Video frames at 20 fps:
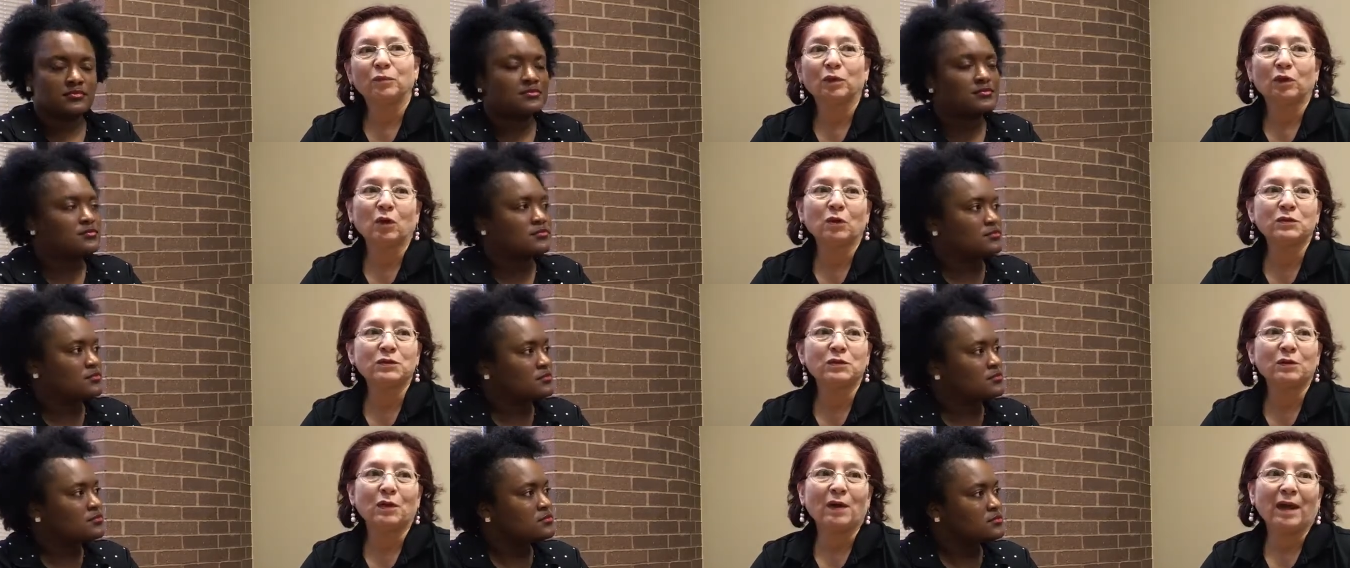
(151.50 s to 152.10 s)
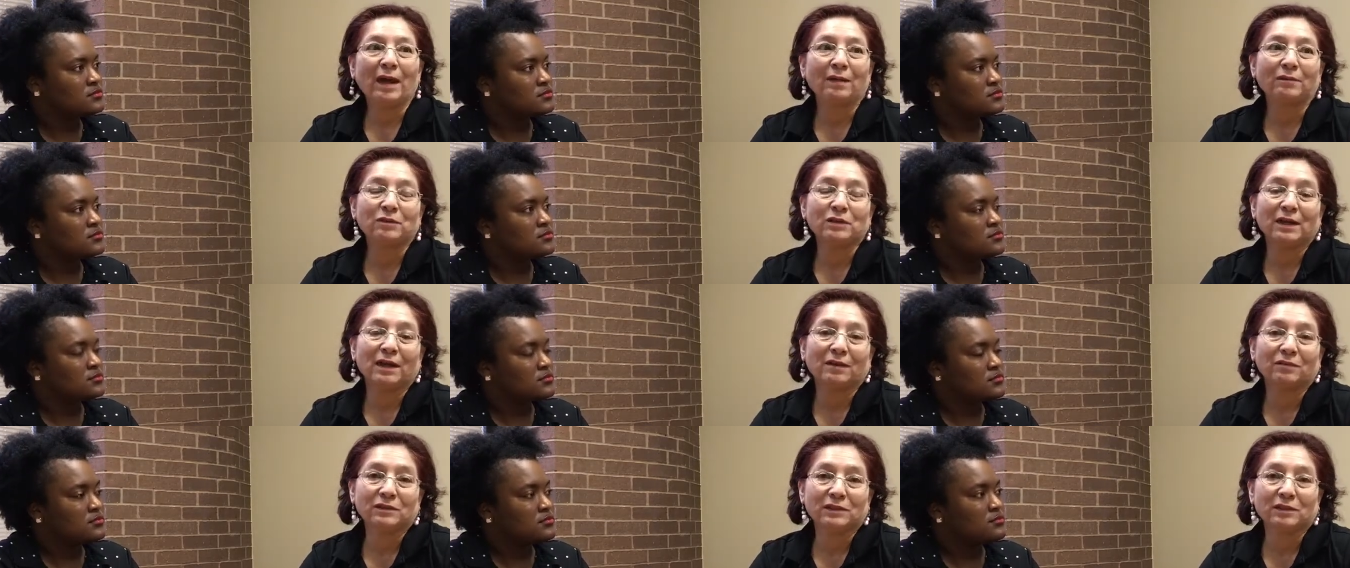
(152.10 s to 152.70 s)
Speaker 1: would also have to
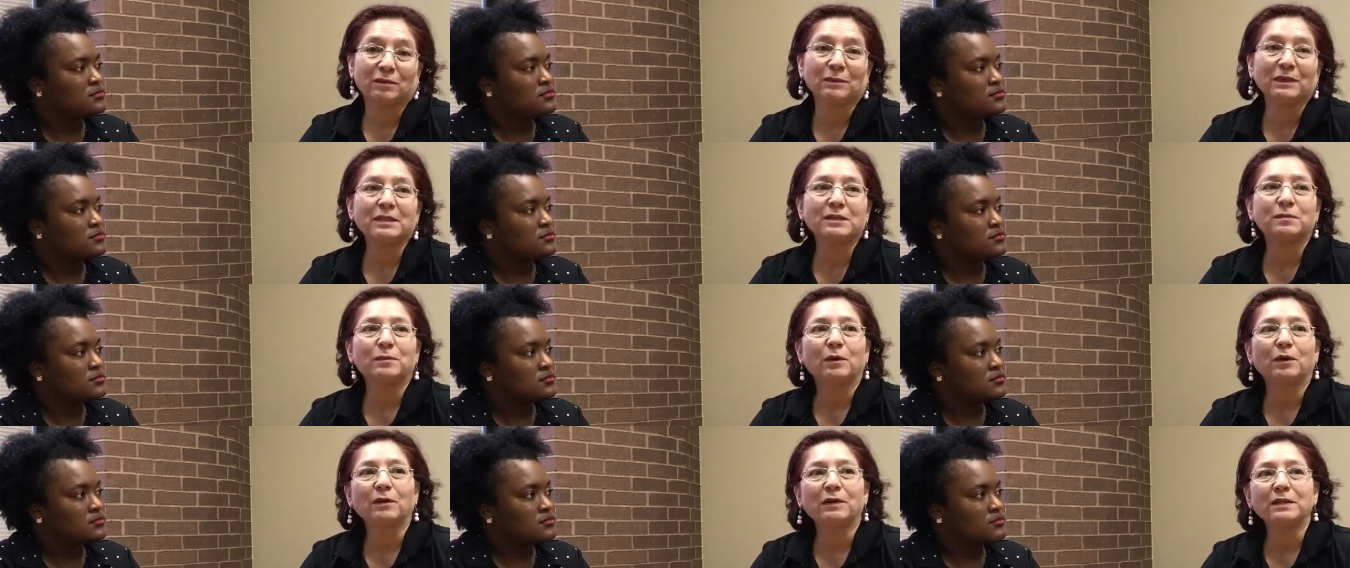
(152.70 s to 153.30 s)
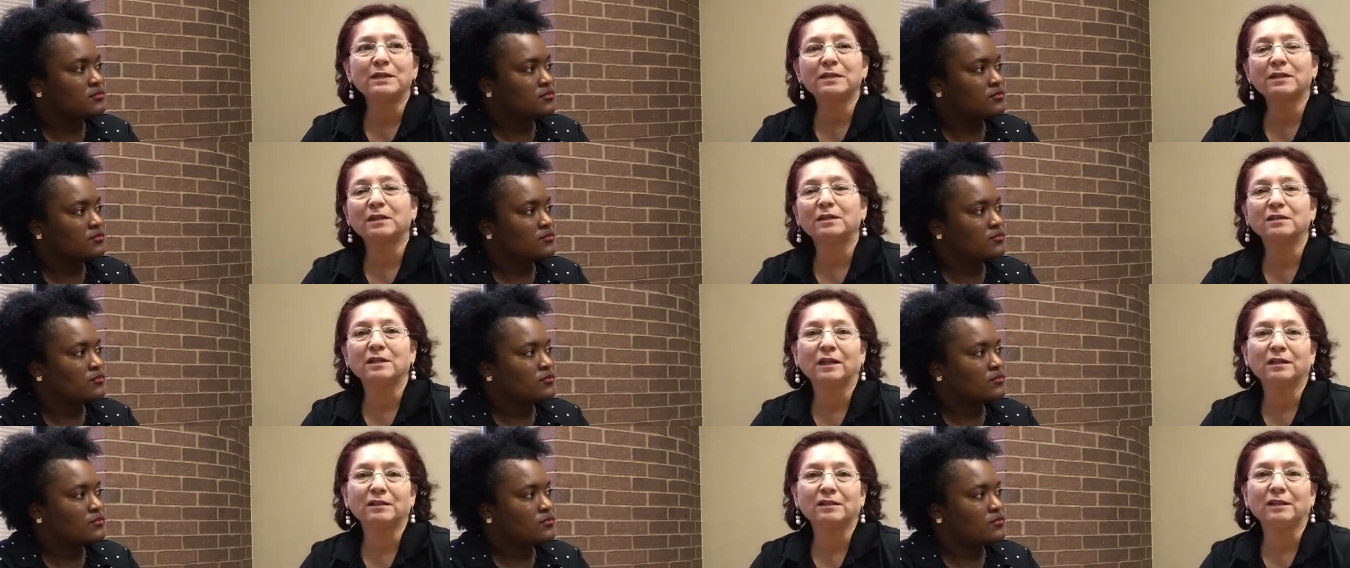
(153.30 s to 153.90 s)
have some experience
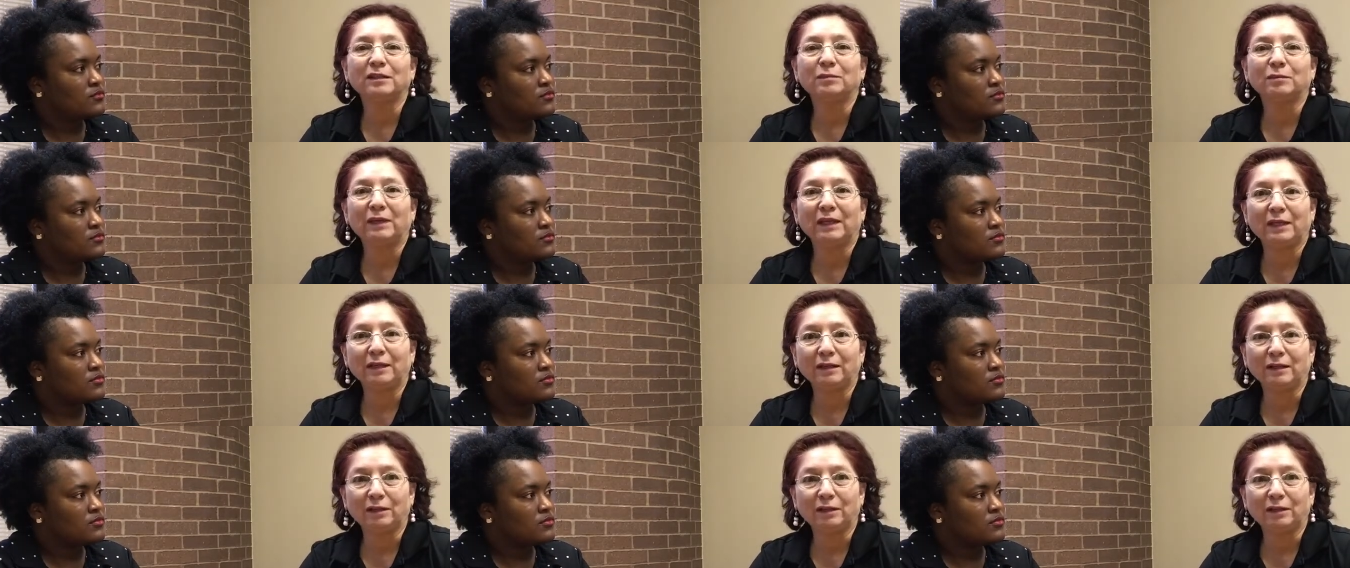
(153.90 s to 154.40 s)
conducting media